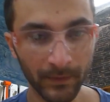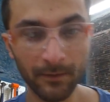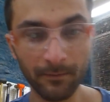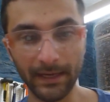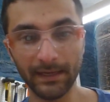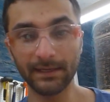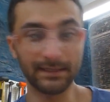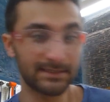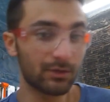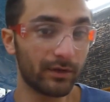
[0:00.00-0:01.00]
pain. And
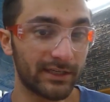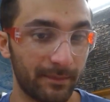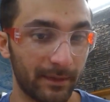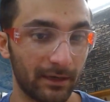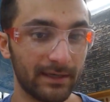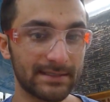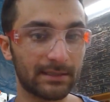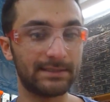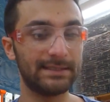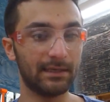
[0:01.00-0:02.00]
it's a cool experience
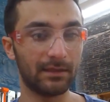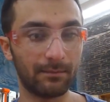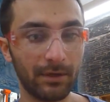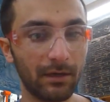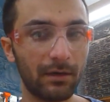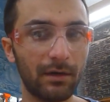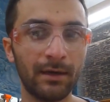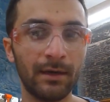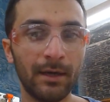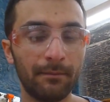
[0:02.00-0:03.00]
to see a lumber
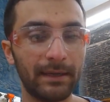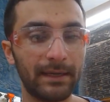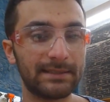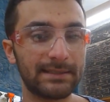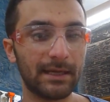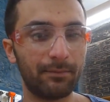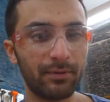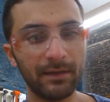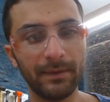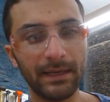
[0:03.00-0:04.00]
yard, but it's a
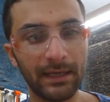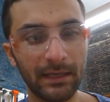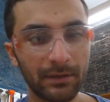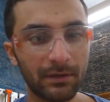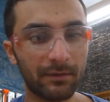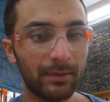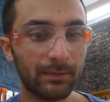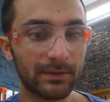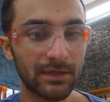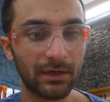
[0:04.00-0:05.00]
pretty big inhibitor to
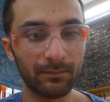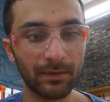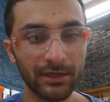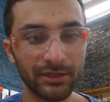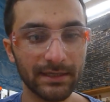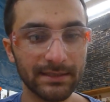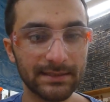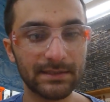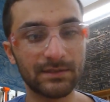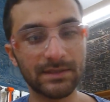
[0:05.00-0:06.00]
people starting
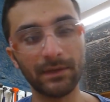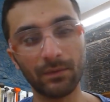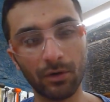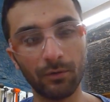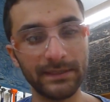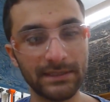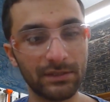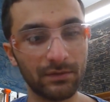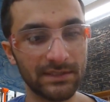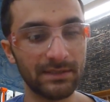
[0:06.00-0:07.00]
projects. So something we're hoping to
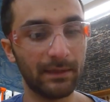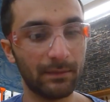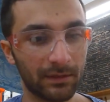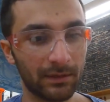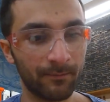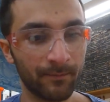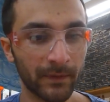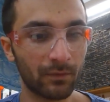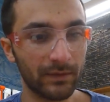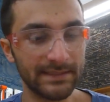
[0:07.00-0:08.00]
do is to be able to
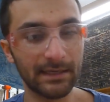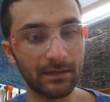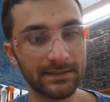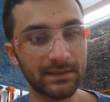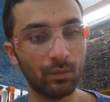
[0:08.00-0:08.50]
resell some